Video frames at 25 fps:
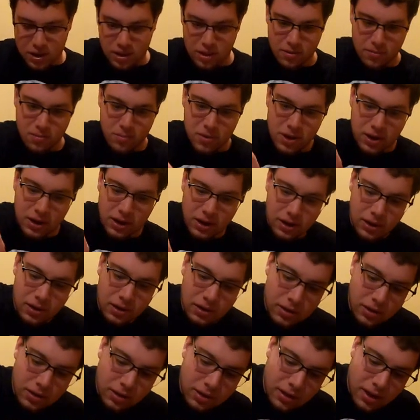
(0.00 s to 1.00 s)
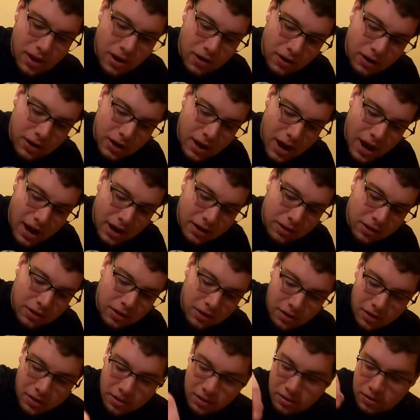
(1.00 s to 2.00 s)
and the mini
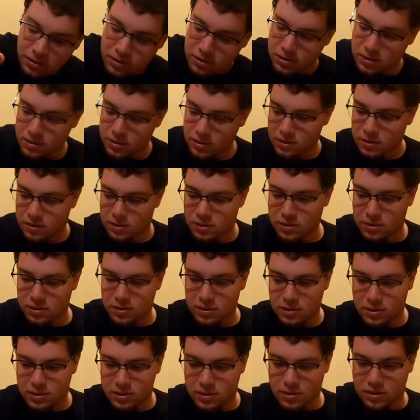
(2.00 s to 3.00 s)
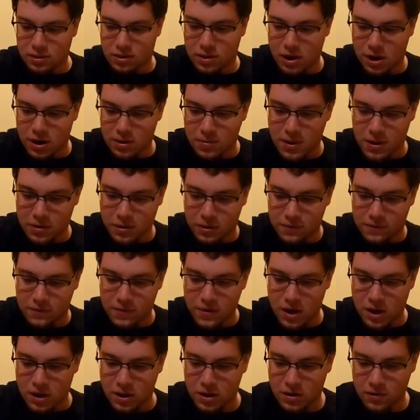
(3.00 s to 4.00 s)
Pterodactyl. Sorry about the
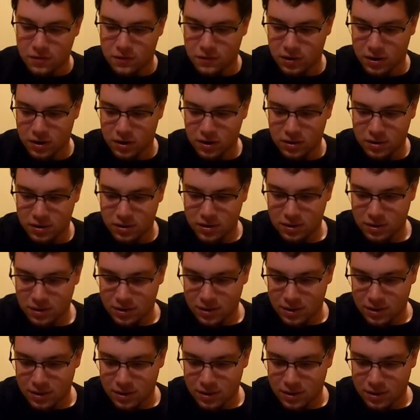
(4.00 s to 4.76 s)
fall over.